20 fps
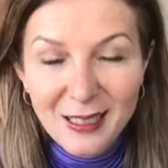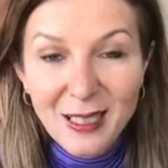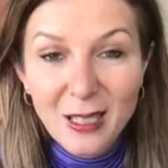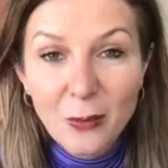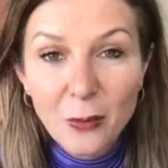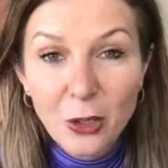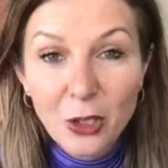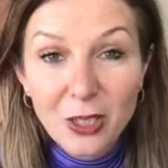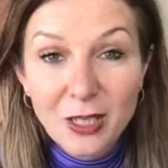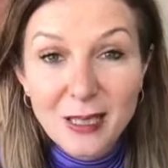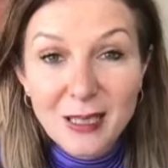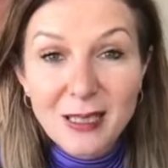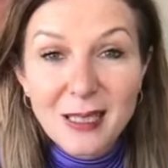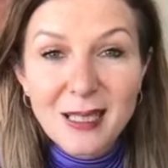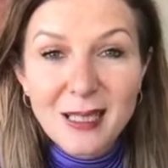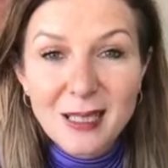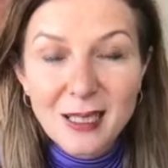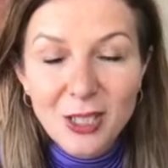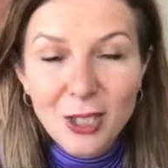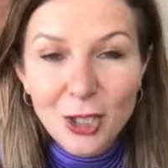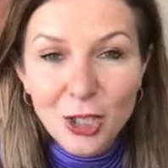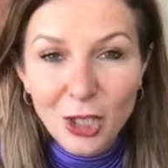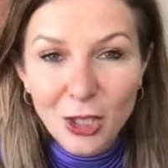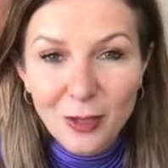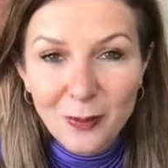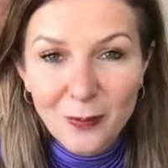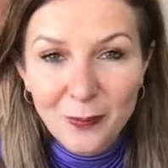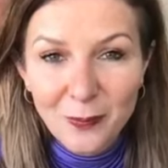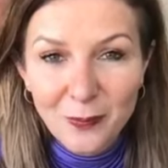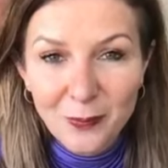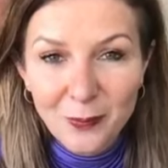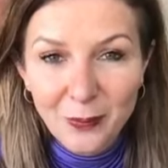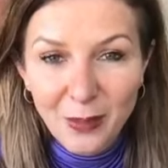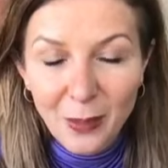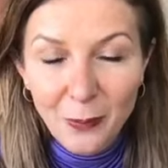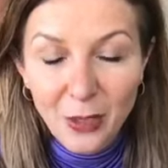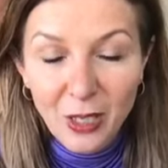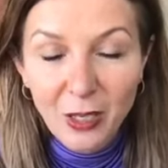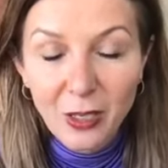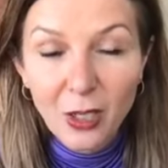D word is decision.
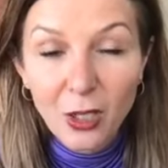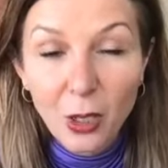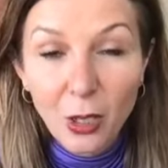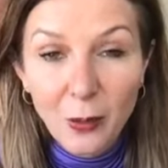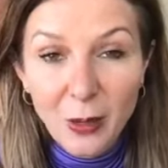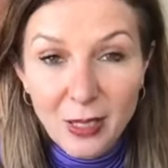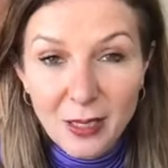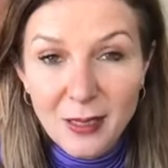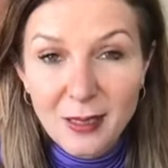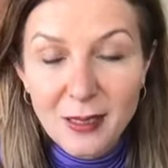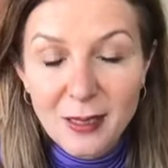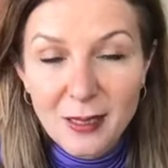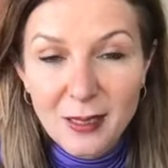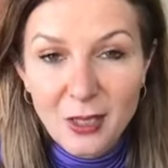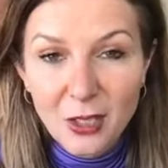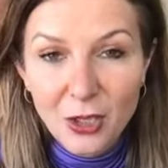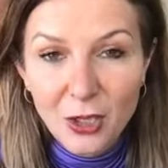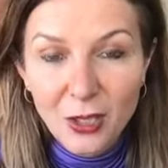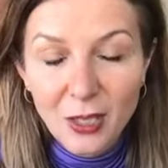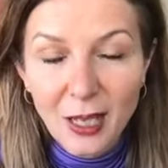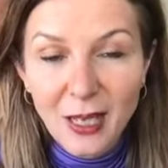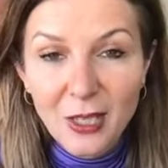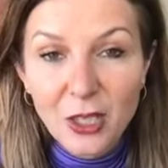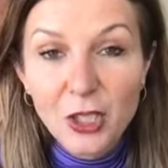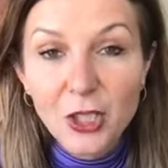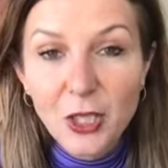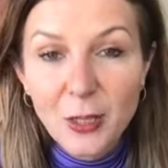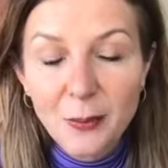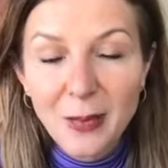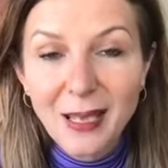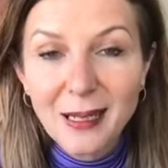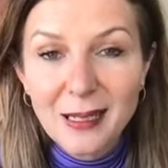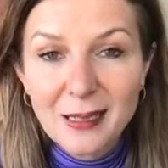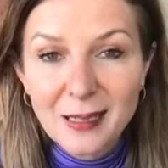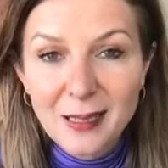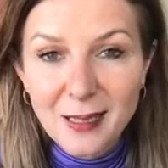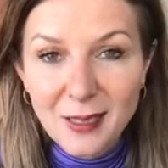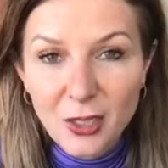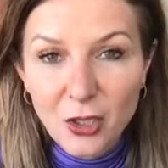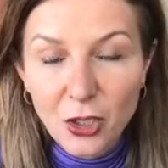And we're going to go into decision. And she made a
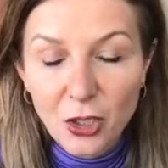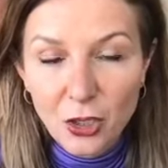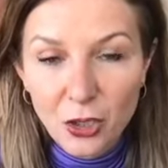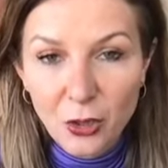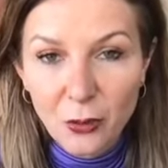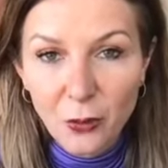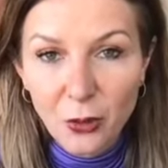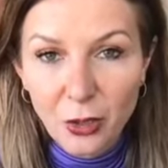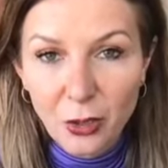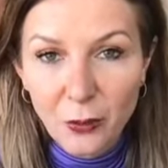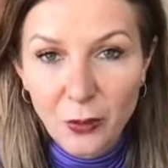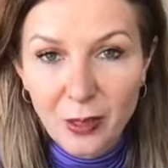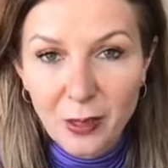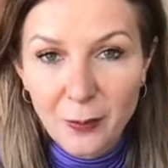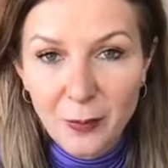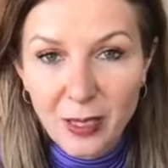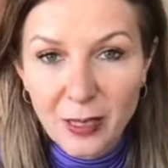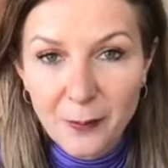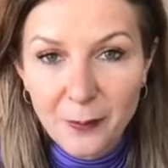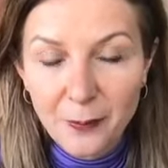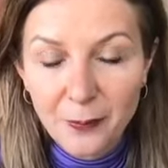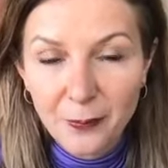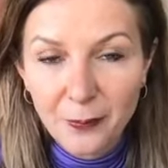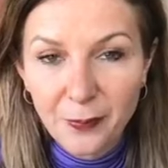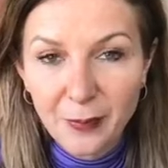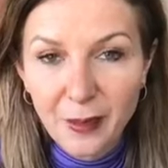decision to work with me.